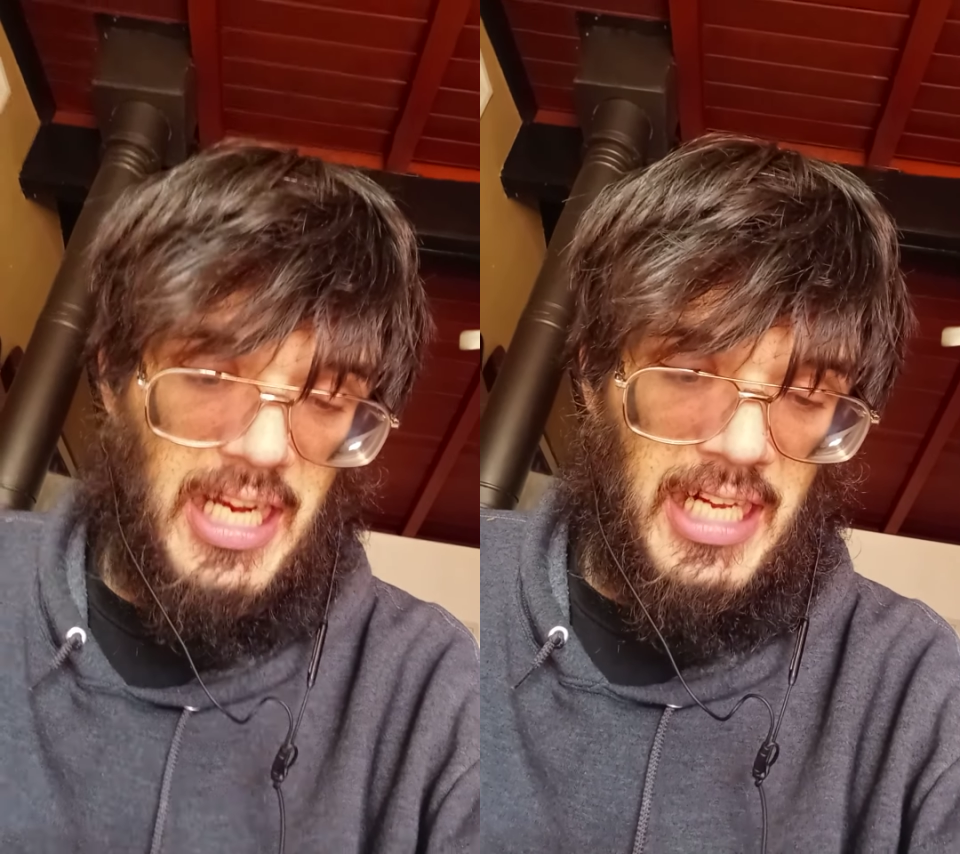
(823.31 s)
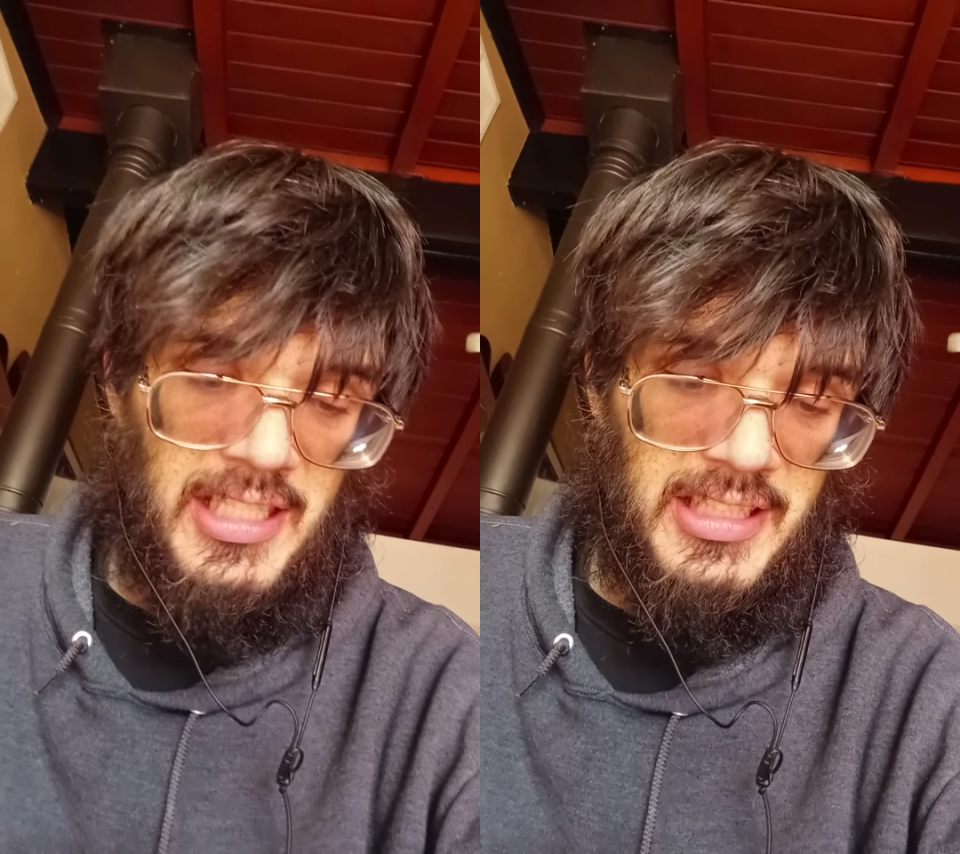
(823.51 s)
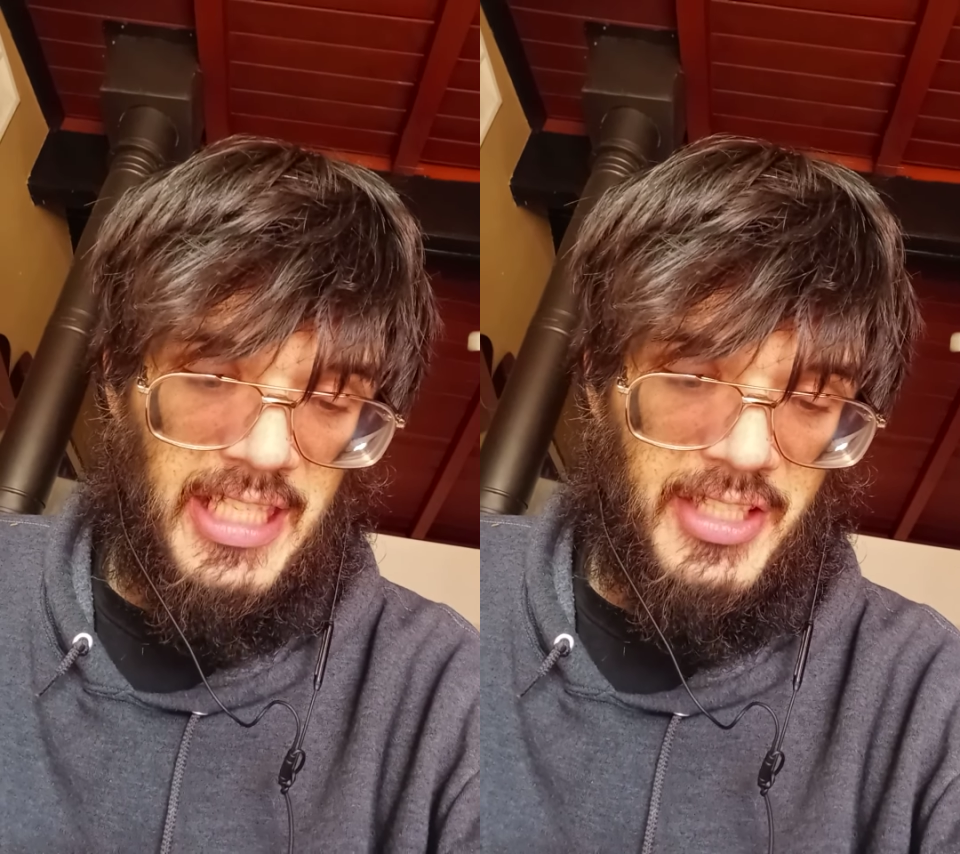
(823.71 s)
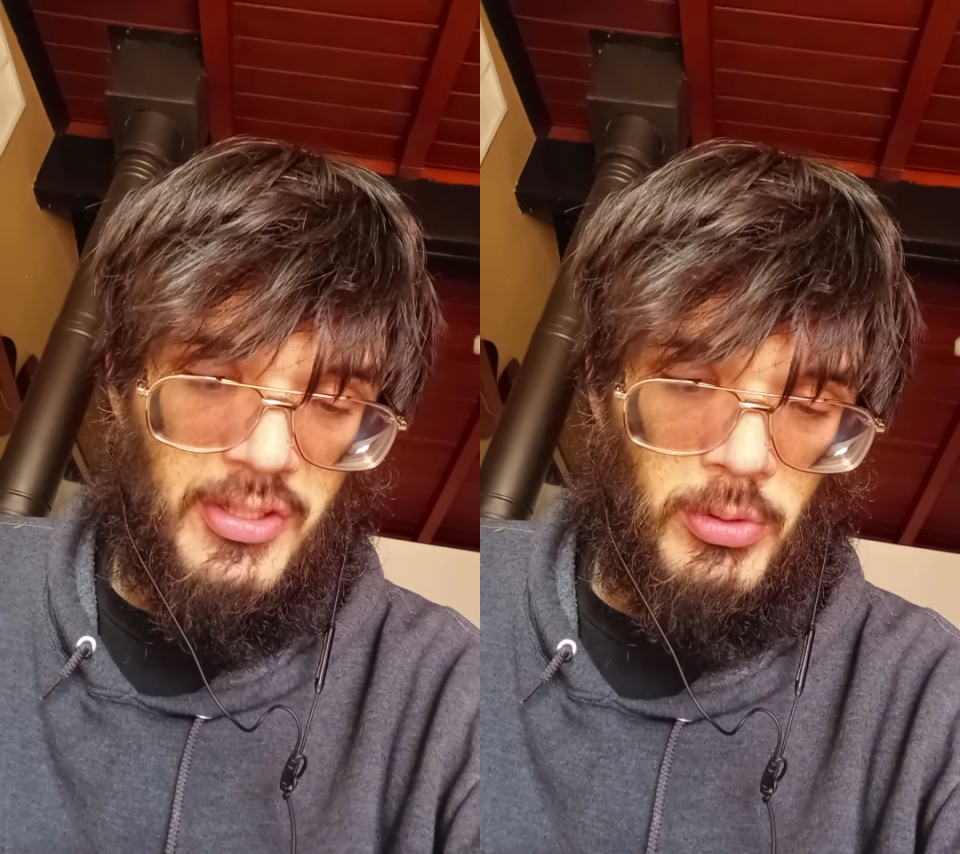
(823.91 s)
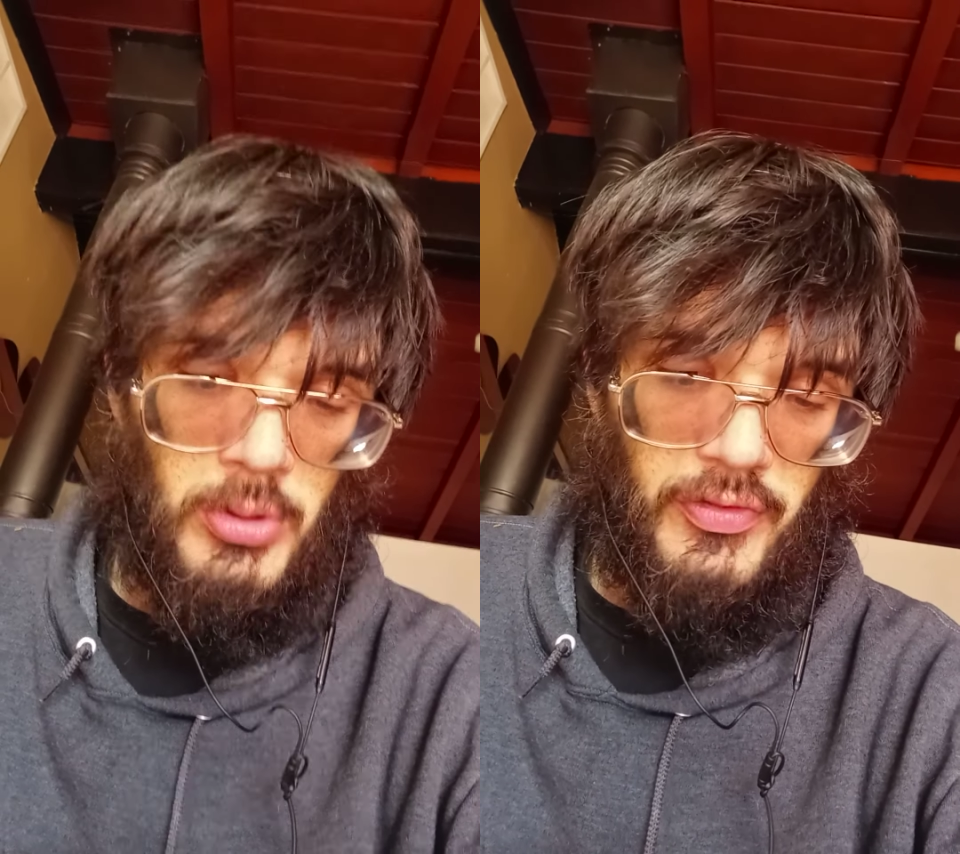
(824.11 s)
as a
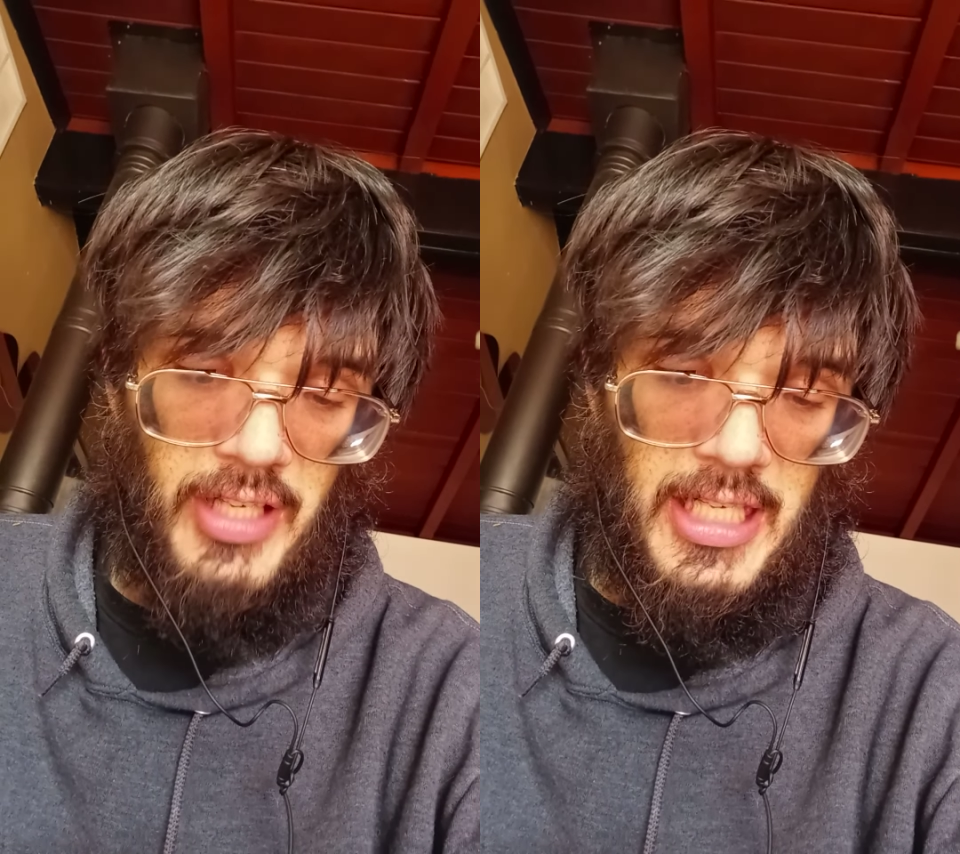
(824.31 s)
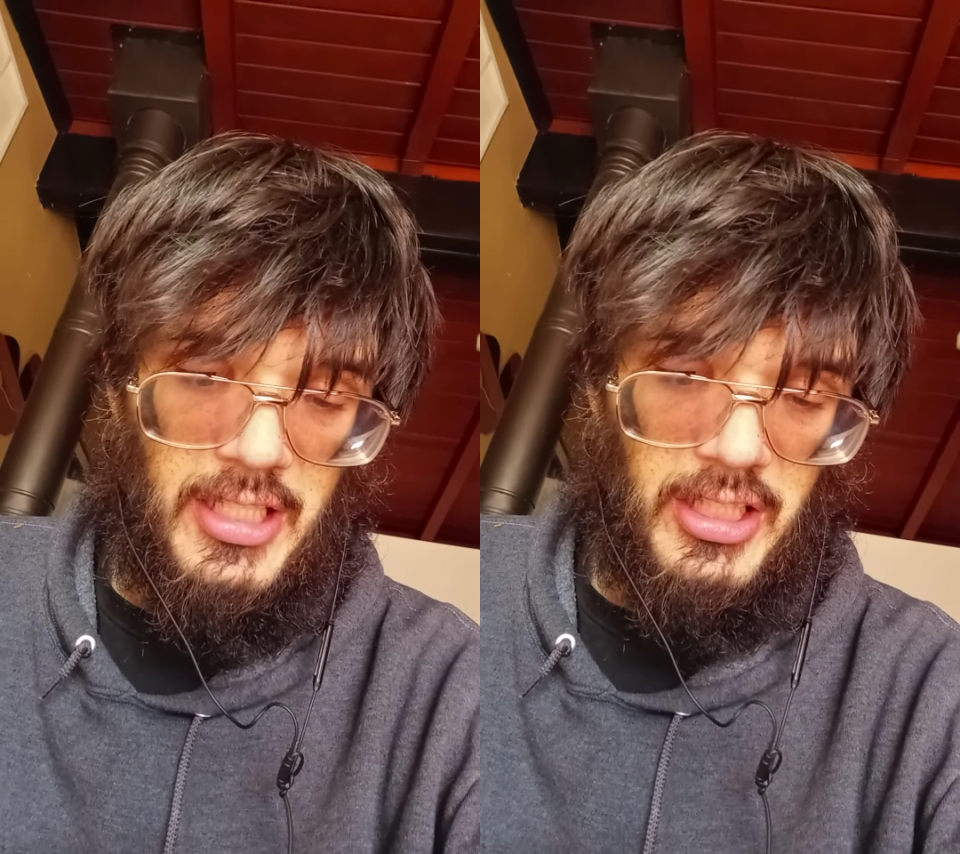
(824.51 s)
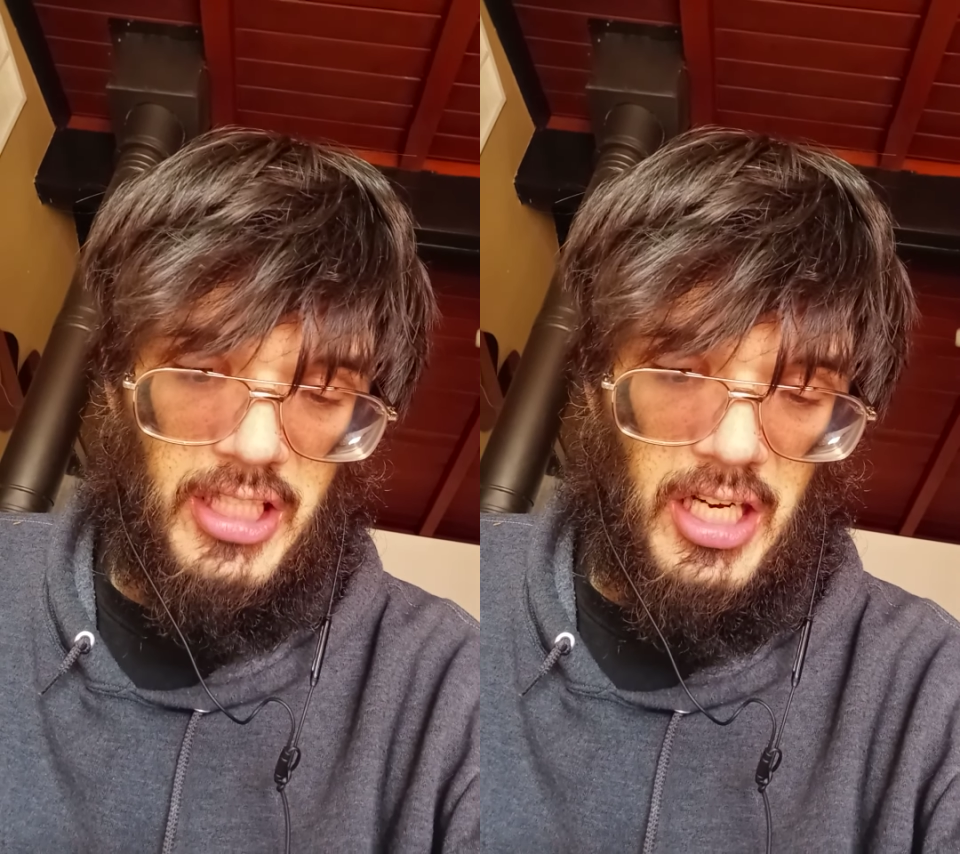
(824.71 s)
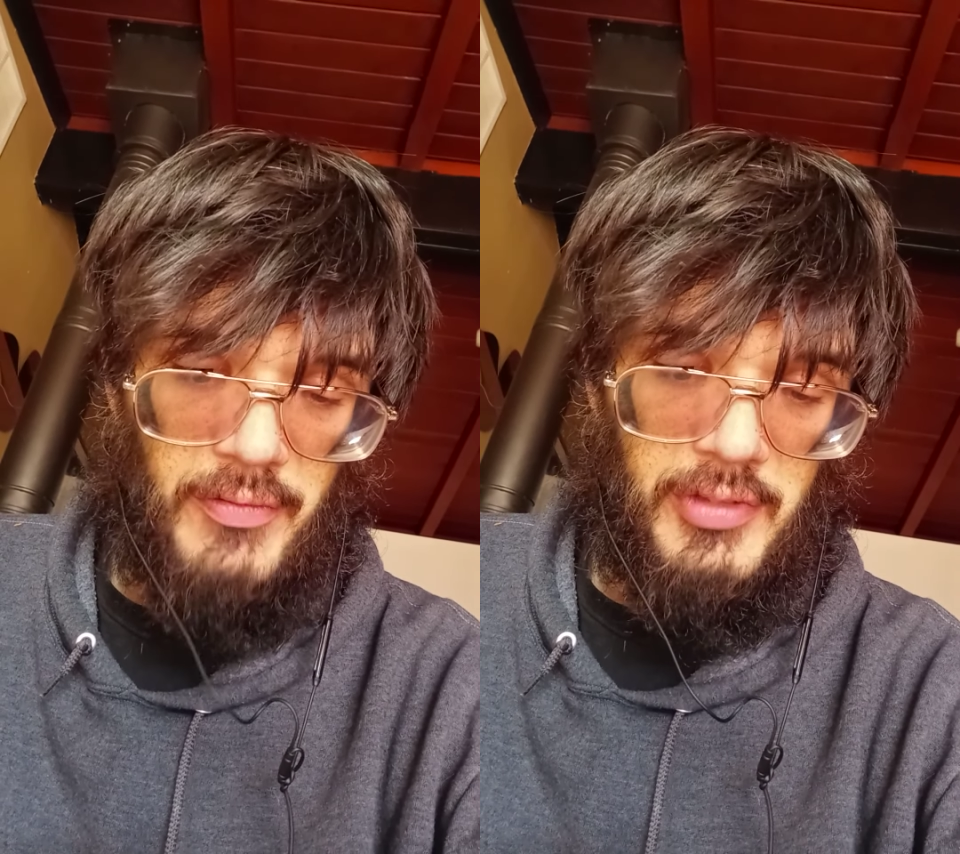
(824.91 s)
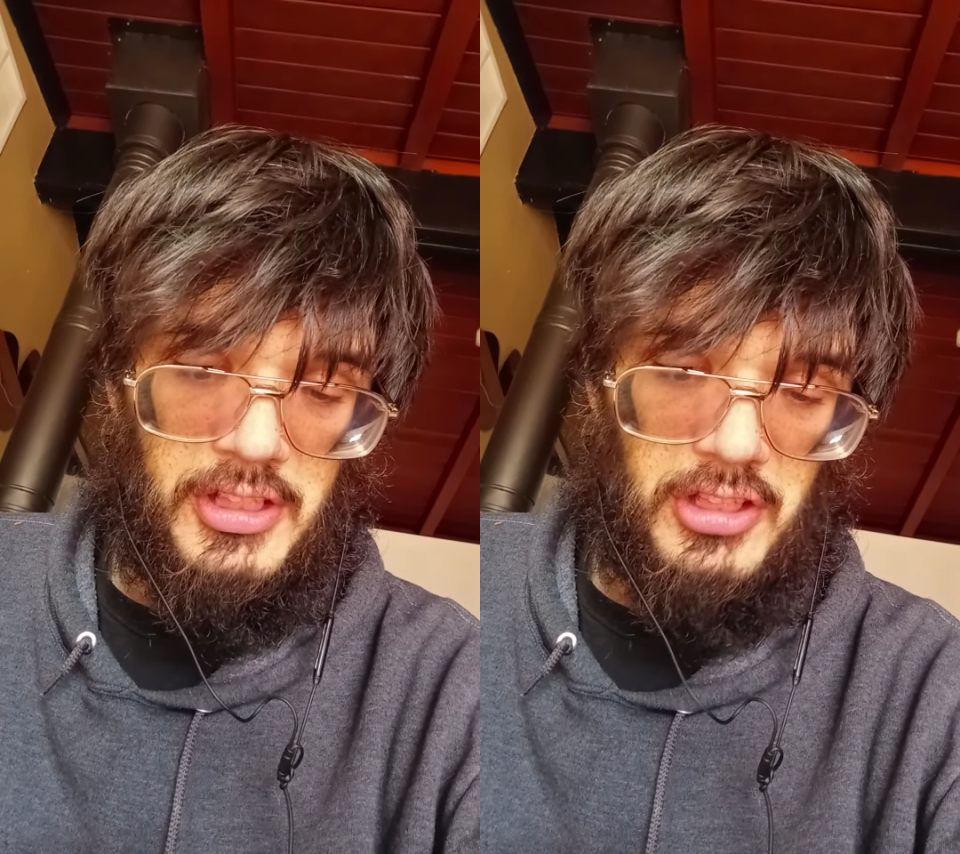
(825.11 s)
unified
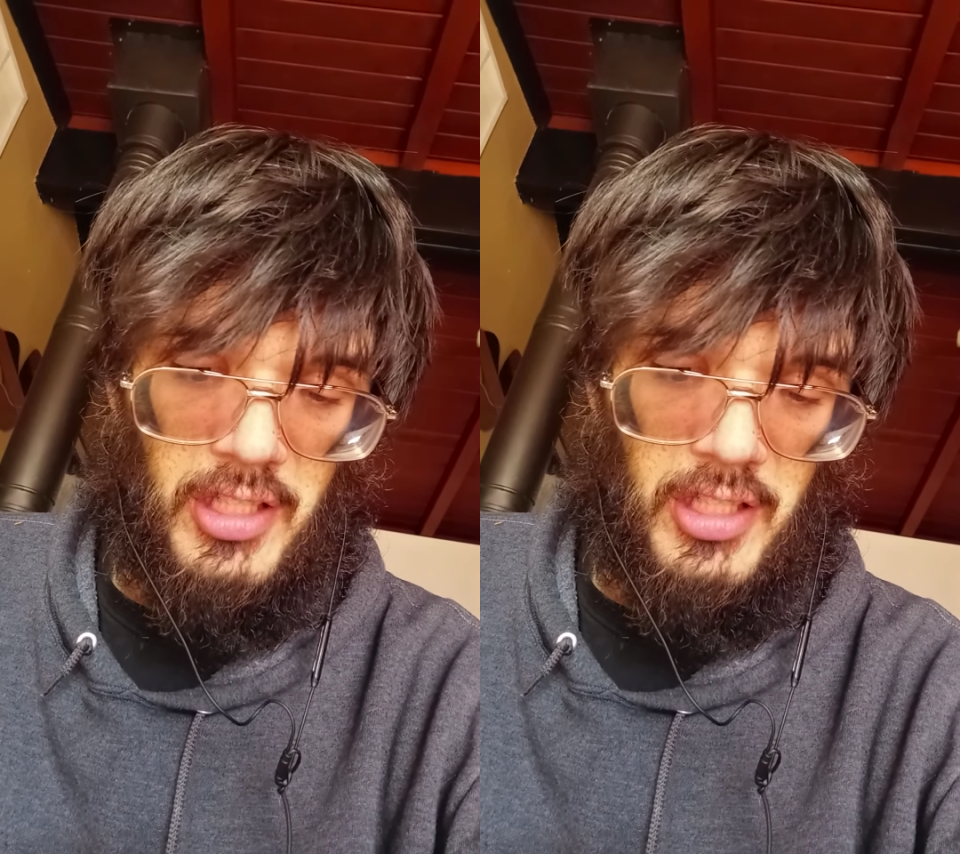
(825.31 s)
coverage